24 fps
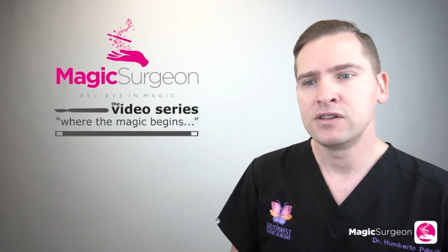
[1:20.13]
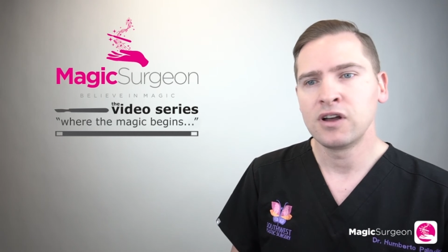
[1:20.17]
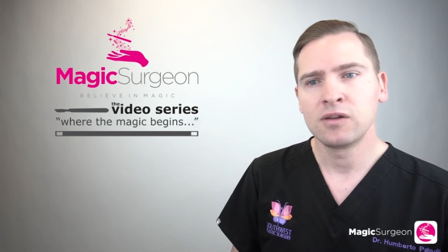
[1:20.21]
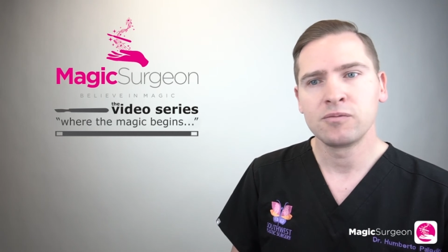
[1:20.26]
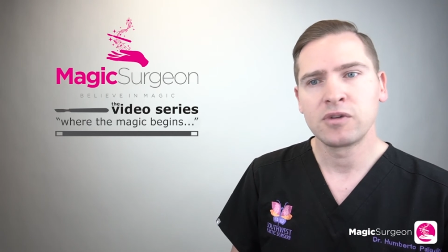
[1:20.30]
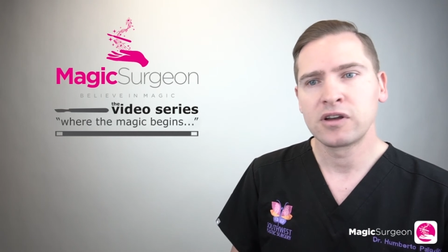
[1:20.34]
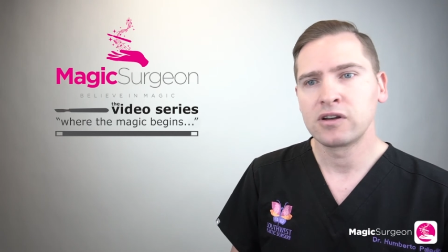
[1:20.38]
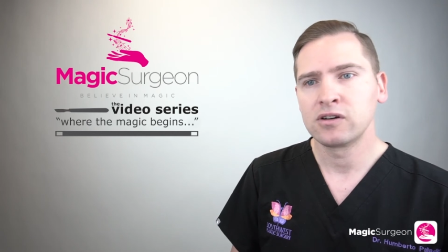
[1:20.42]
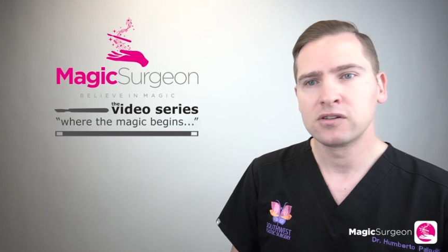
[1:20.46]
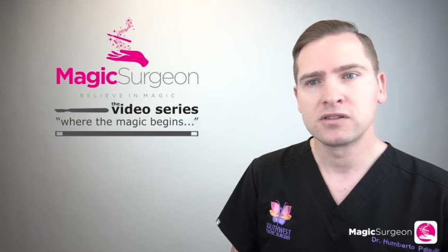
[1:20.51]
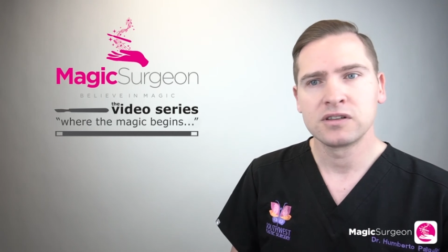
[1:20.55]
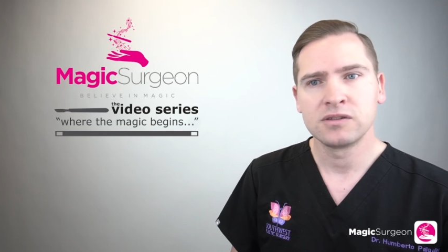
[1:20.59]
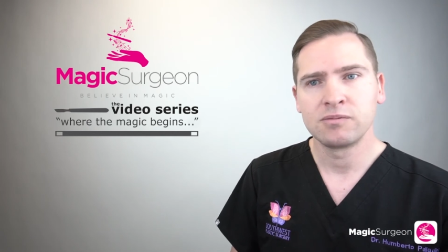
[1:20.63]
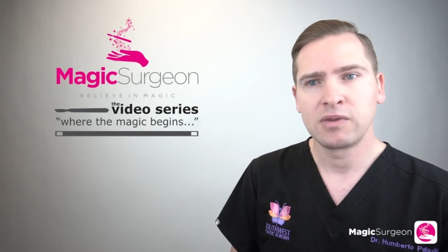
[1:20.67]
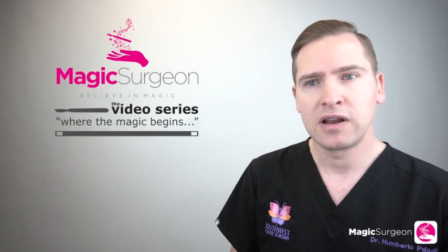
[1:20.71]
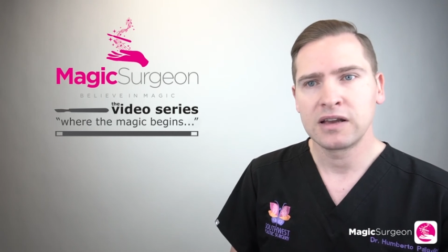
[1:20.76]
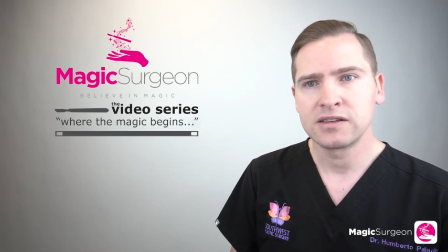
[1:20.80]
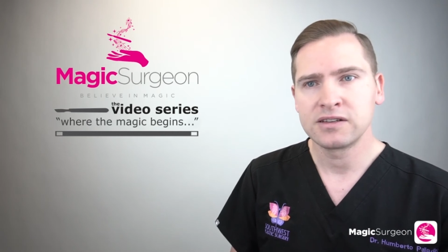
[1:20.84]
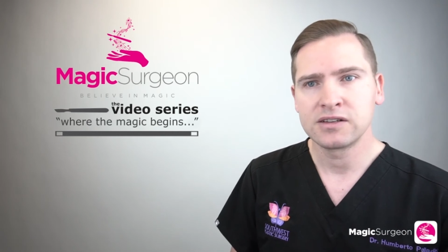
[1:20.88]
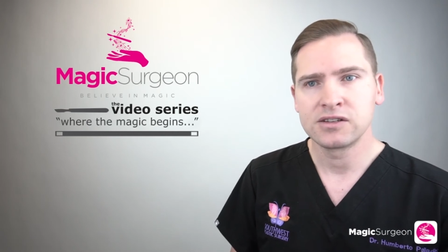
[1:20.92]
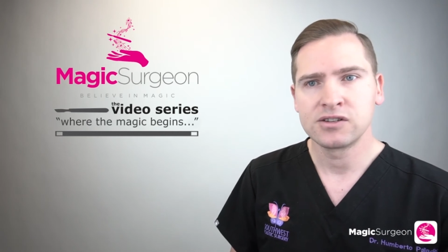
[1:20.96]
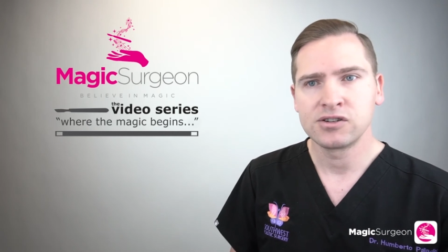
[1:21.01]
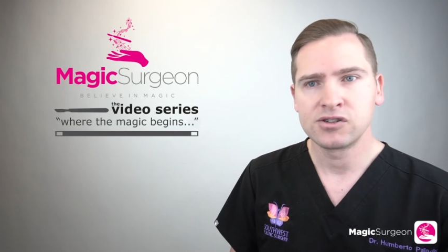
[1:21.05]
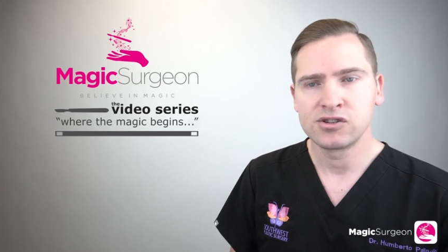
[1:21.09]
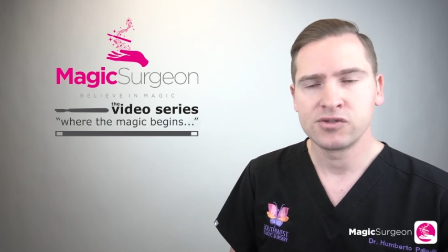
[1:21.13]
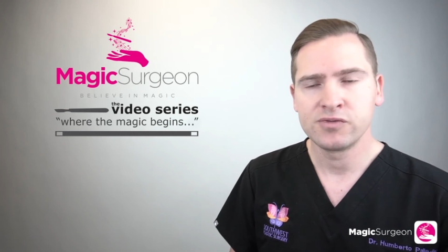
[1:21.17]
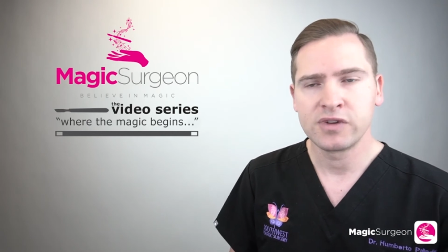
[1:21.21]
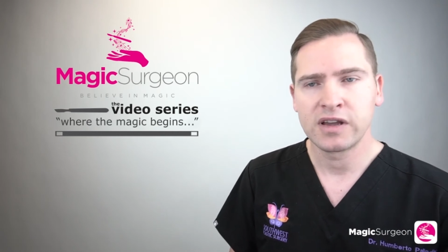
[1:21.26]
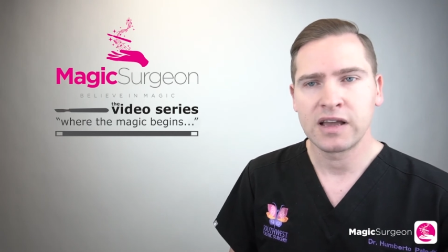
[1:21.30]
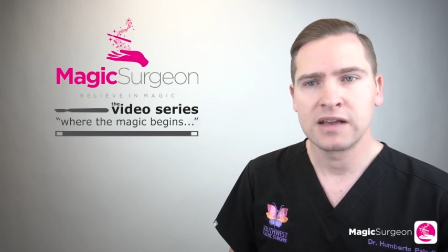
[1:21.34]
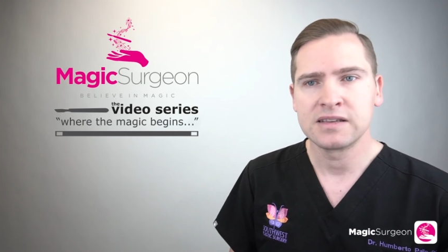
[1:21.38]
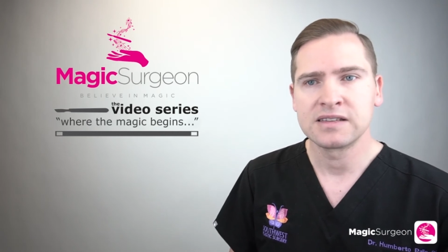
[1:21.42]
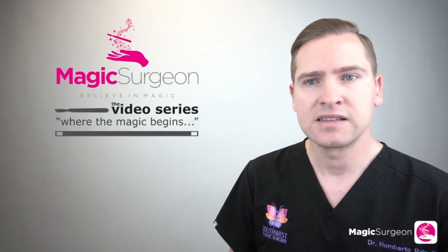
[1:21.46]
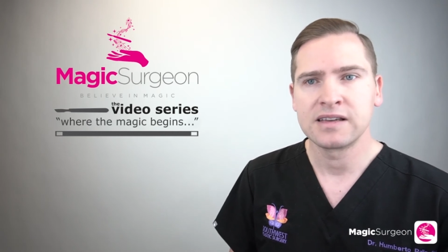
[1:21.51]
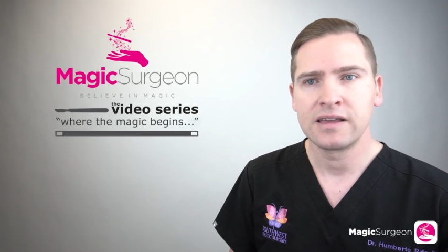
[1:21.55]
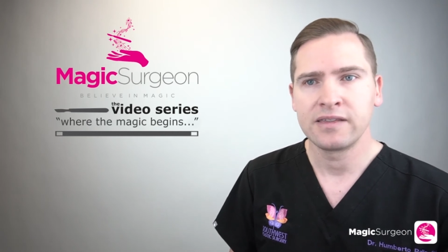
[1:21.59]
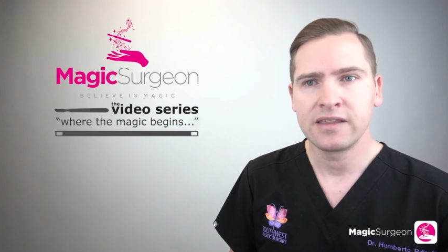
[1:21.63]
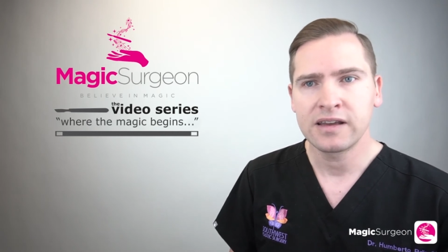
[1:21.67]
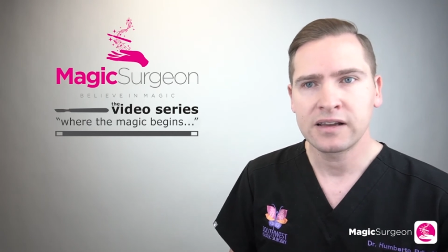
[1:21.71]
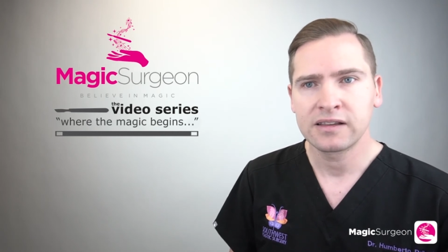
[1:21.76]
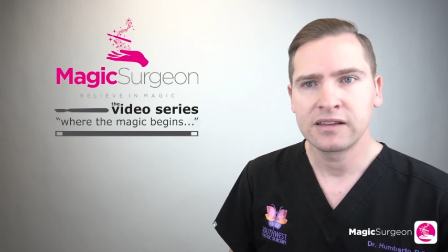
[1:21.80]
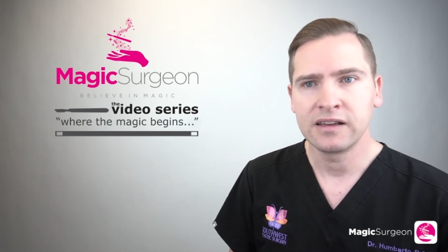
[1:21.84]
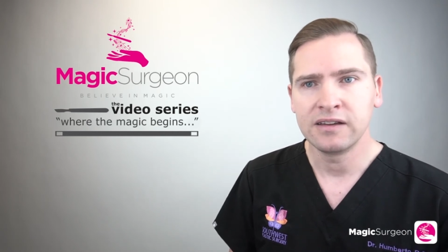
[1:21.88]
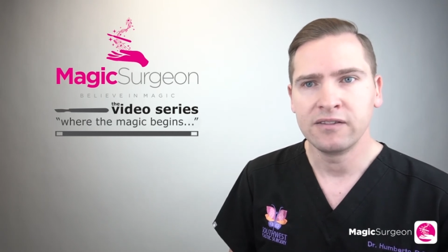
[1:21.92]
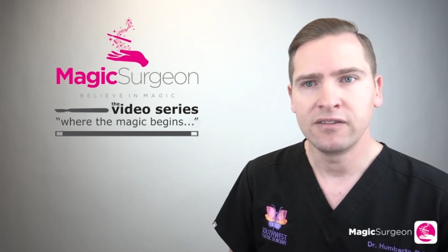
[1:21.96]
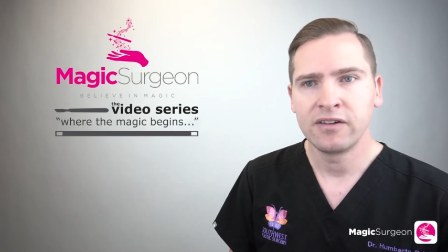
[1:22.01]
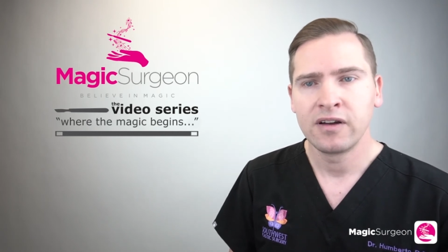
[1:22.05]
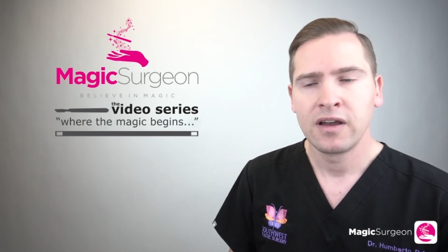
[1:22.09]
not because the plastic surgery becomes
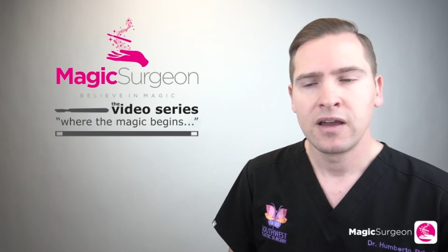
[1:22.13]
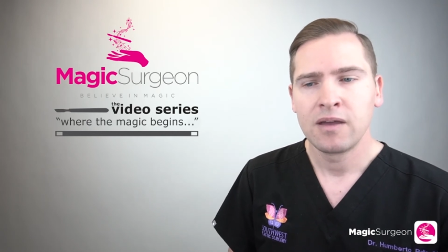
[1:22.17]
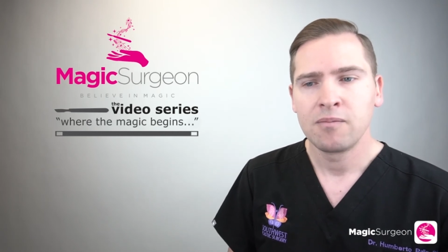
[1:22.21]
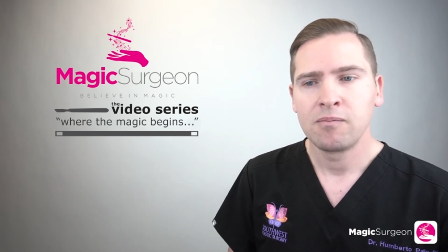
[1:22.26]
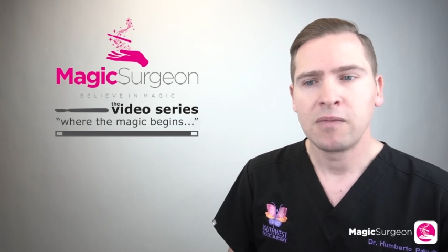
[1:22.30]
addictive,